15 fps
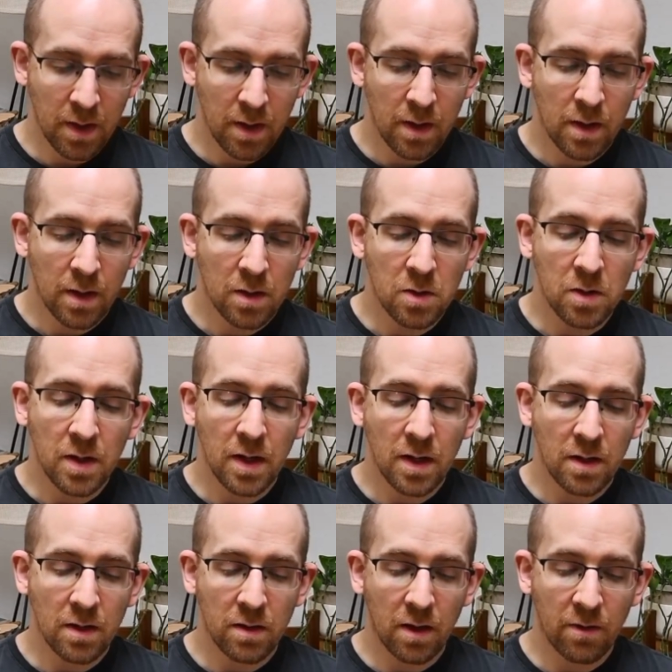cleaning
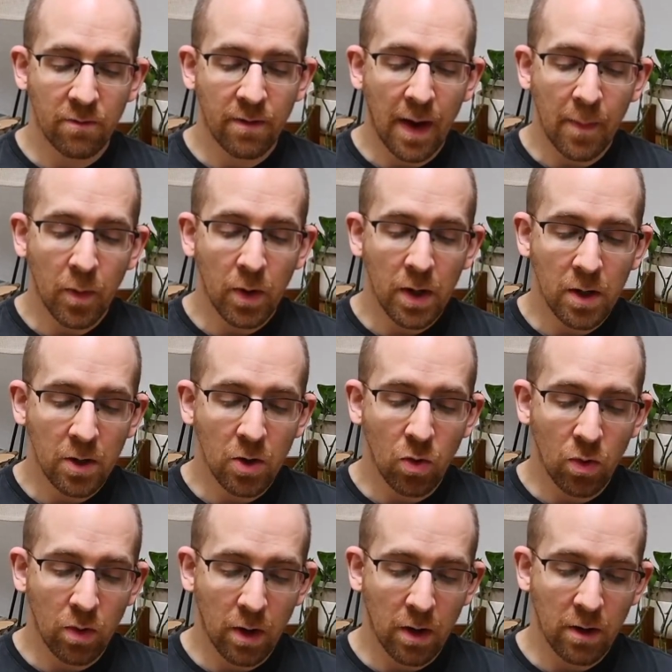the evaporator
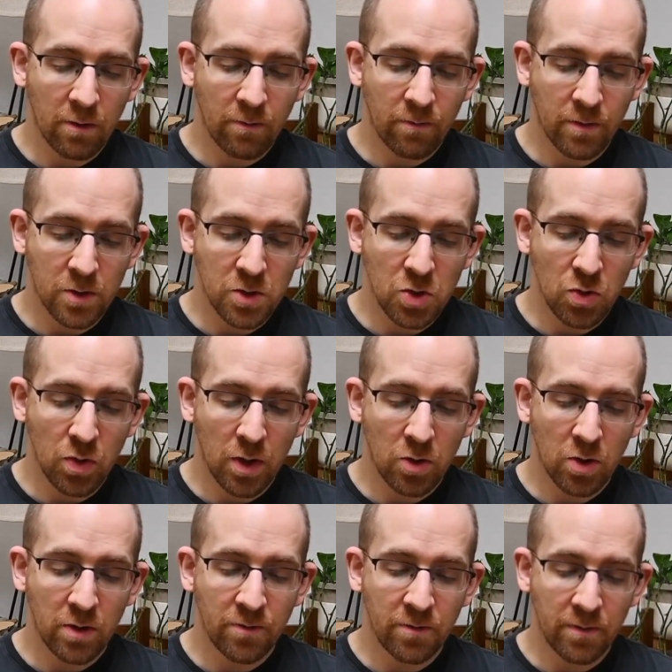core for
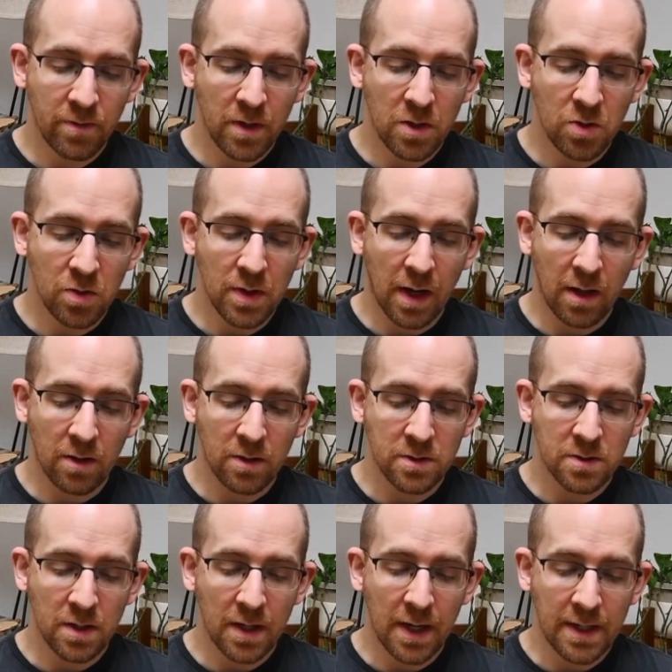
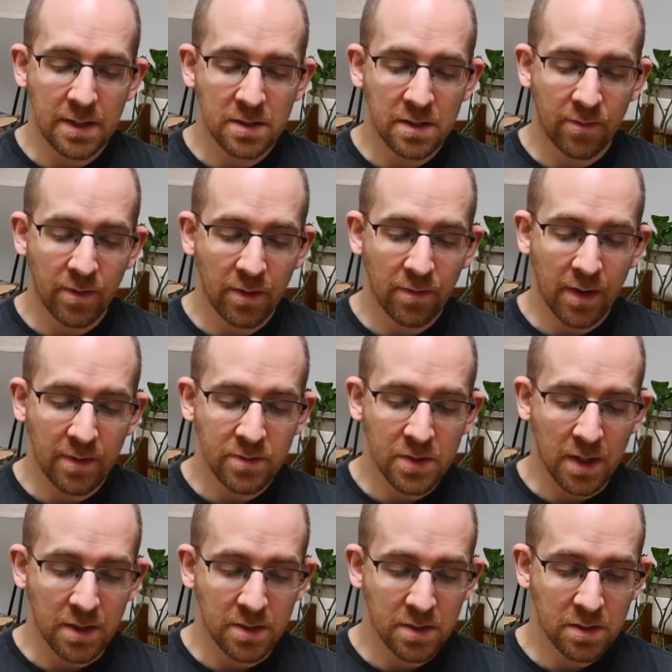
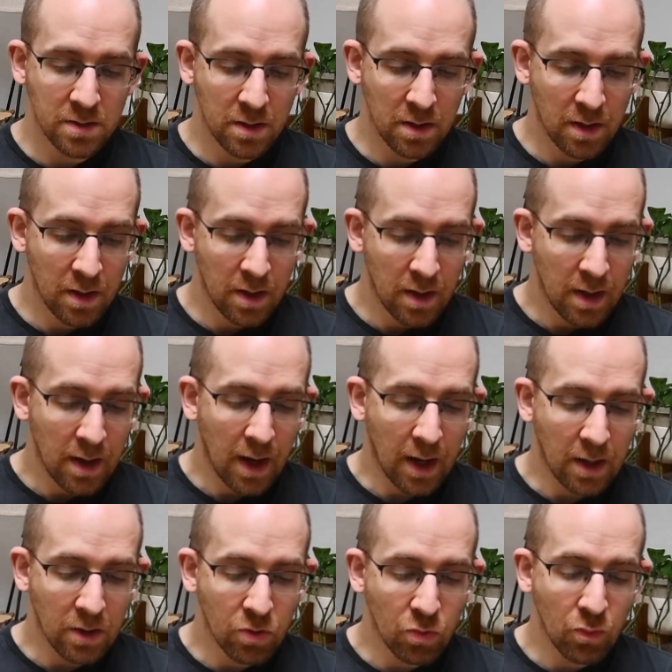$252.75, a
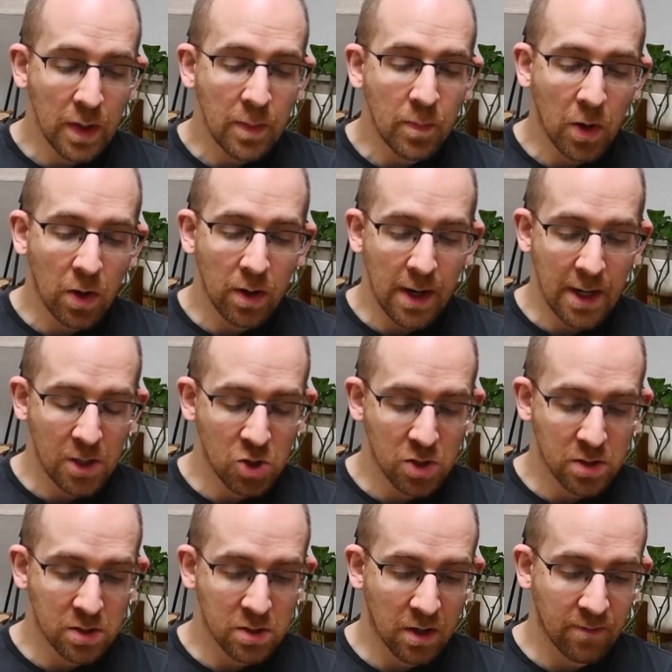three-part engine
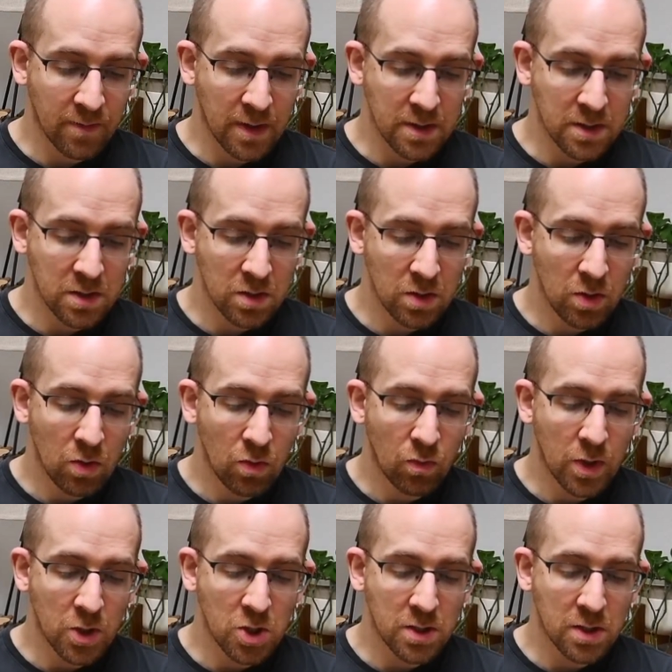service,
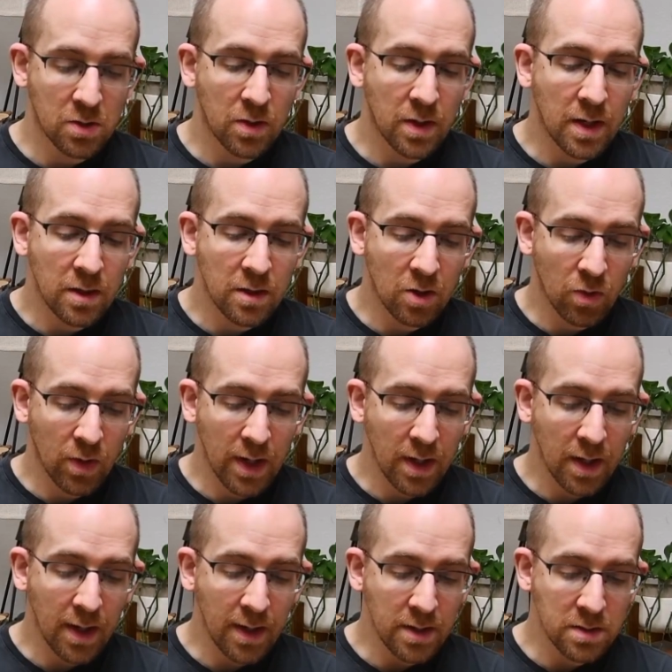which is cleaning the
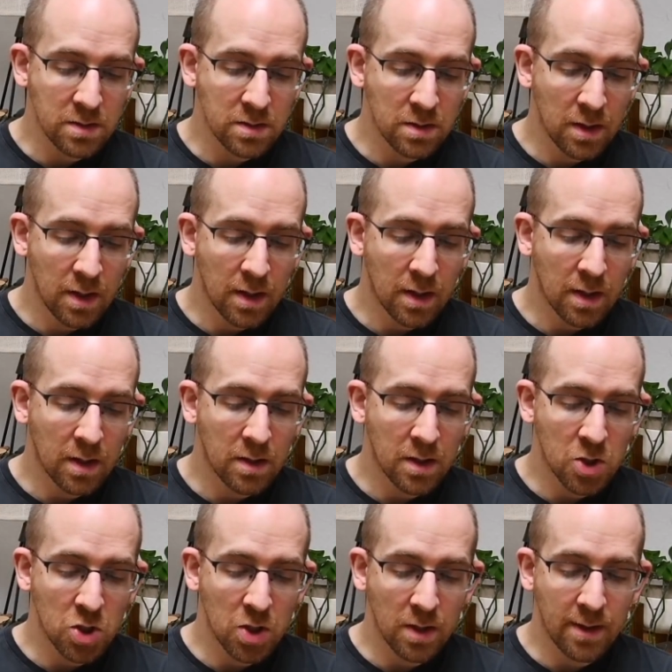crankcase,
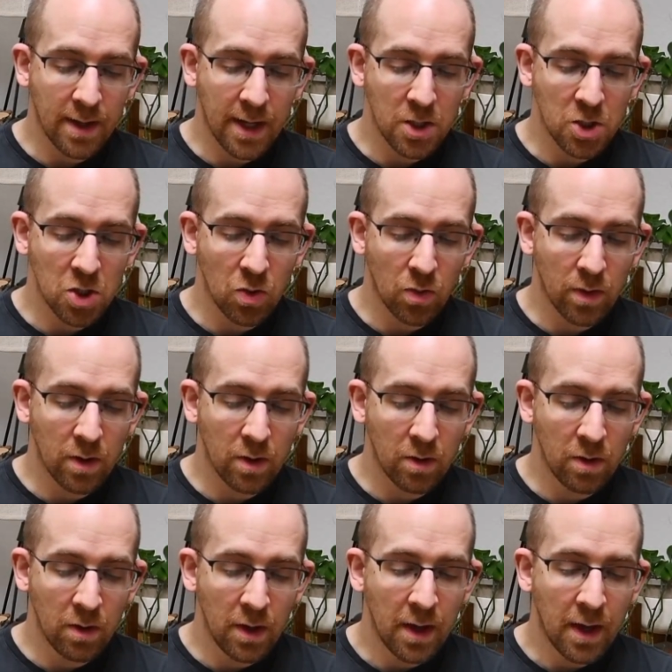conditioning the engine oil,
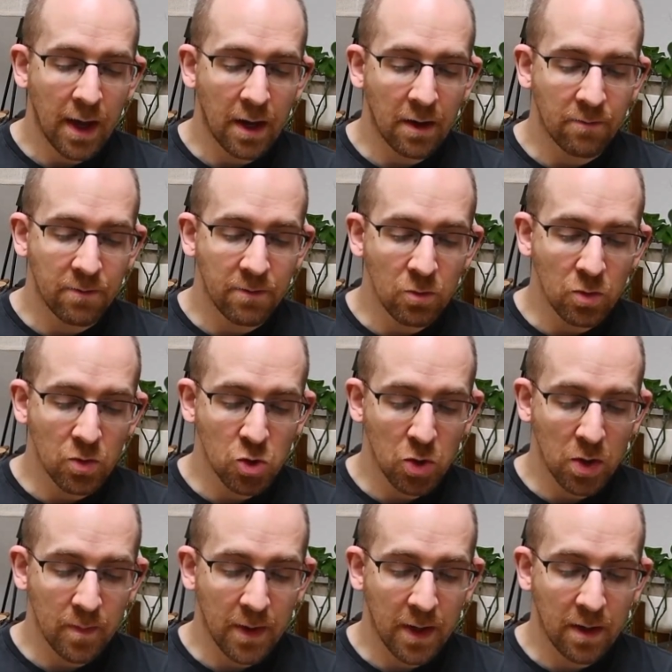and fuel treatment